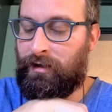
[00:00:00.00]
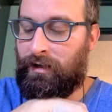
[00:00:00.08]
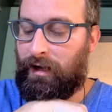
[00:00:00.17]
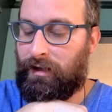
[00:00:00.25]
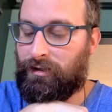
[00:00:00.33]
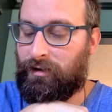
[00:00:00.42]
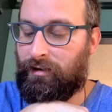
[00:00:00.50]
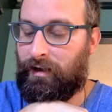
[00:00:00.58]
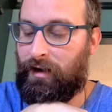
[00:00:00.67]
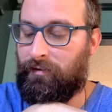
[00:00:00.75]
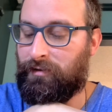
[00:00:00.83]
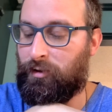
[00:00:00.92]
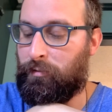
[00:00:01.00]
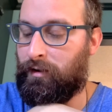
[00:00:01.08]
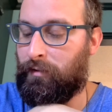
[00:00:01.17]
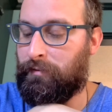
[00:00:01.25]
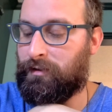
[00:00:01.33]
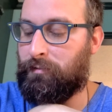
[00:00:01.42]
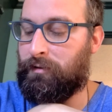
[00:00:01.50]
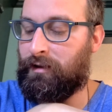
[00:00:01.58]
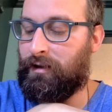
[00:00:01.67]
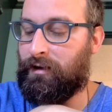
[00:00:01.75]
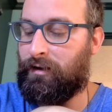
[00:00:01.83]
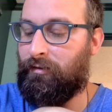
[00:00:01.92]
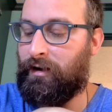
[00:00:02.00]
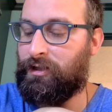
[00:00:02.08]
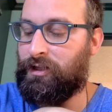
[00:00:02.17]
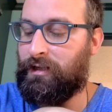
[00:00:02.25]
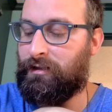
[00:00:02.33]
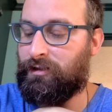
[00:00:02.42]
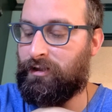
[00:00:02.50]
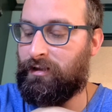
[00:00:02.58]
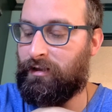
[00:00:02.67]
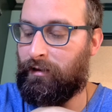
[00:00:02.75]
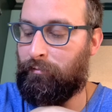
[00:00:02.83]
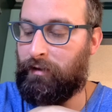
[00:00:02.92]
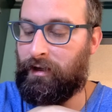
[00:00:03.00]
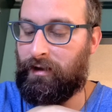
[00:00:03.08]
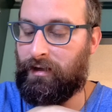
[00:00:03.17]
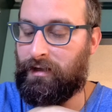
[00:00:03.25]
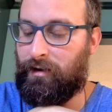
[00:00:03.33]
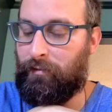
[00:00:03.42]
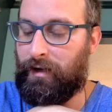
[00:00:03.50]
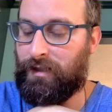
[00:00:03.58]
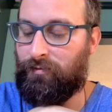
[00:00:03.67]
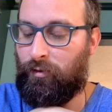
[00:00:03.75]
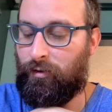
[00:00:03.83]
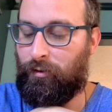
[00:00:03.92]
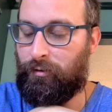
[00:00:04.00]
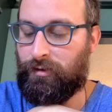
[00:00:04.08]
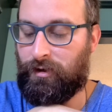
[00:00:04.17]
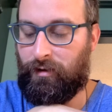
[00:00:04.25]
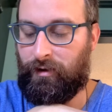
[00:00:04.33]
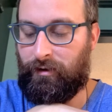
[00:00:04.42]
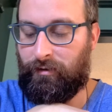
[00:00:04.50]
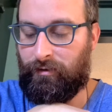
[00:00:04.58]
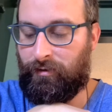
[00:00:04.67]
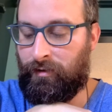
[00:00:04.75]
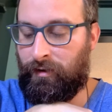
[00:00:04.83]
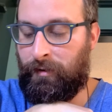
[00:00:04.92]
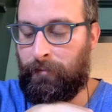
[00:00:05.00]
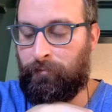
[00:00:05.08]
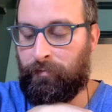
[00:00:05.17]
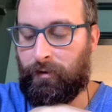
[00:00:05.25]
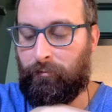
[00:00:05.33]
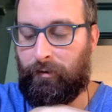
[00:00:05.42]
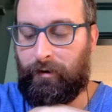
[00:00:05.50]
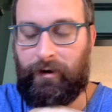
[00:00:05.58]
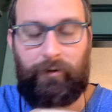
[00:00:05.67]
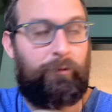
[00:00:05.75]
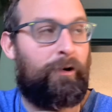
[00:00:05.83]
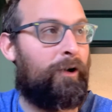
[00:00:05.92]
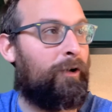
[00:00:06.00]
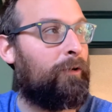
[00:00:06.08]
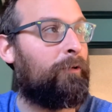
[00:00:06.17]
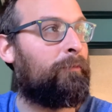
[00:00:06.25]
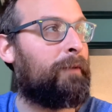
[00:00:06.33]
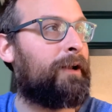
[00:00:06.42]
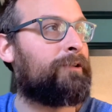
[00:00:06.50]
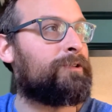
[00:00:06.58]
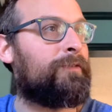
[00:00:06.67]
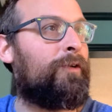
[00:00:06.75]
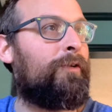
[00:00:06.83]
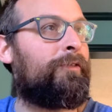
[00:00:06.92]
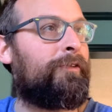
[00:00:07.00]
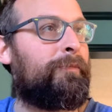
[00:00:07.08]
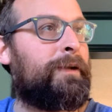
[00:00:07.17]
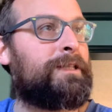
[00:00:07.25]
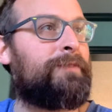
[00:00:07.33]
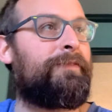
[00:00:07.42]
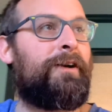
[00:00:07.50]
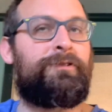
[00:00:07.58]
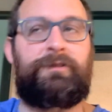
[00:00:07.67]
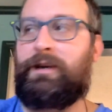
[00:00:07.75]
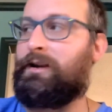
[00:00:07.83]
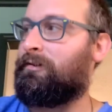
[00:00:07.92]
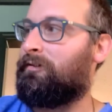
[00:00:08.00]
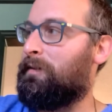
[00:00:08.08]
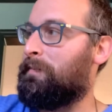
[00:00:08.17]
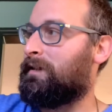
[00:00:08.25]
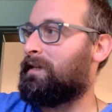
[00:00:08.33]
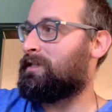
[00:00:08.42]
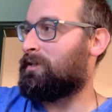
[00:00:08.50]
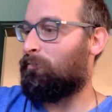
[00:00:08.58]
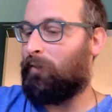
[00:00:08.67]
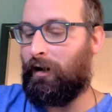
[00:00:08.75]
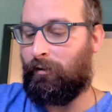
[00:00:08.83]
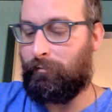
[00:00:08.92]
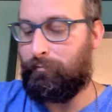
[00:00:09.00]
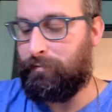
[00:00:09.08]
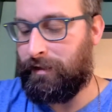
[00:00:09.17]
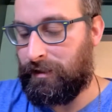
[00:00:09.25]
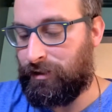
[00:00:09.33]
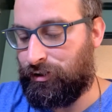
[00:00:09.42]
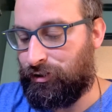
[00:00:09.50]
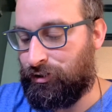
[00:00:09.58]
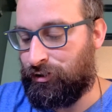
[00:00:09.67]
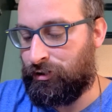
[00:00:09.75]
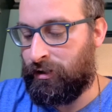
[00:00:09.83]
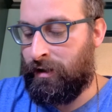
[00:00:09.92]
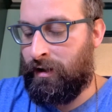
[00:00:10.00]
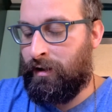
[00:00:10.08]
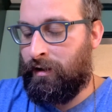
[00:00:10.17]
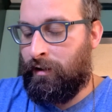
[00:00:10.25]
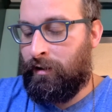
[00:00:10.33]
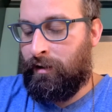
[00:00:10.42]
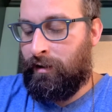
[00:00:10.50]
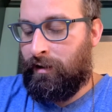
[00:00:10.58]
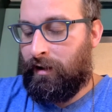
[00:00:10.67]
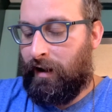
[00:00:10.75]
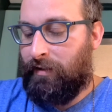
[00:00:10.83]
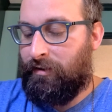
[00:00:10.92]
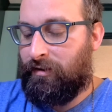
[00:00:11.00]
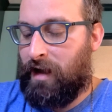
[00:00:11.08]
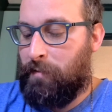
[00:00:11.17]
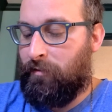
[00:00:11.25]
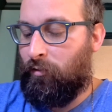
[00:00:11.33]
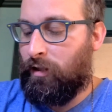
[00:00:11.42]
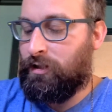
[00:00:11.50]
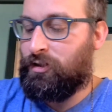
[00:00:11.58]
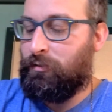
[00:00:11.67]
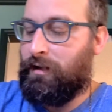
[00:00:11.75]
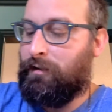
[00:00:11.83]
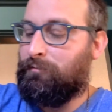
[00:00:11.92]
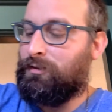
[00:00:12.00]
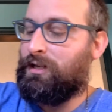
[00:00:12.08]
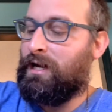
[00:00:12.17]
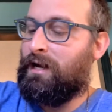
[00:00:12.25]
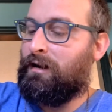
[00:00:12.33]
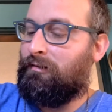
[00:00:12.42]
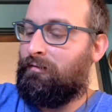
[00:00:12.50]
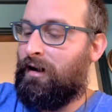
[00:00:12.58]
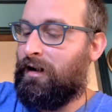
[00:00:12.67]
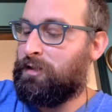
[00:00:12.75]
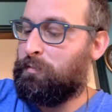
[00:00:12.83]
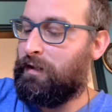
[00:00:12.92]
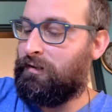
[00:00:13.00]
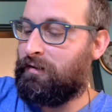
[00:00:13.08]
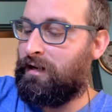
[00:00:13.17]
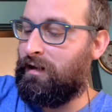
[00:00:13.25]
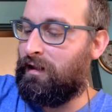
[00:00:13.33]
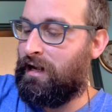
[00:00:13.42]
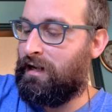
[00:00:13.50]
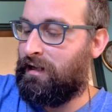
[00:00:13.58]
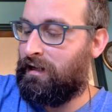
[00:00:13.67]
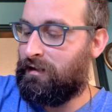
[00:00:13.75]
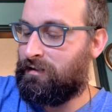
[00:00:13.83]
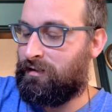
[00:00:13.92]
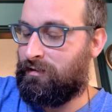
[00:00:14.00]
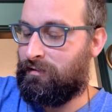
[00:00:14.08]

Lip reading: and saw the heavens open up, and something like a great sheet descending, being let down by its 4 corners on the earth, wherein were all manners of 4-footed beasts and fowls of the air, and creeping things and wild beasts. And there came a voice to him, saying, Arise, Peter, kill and eat.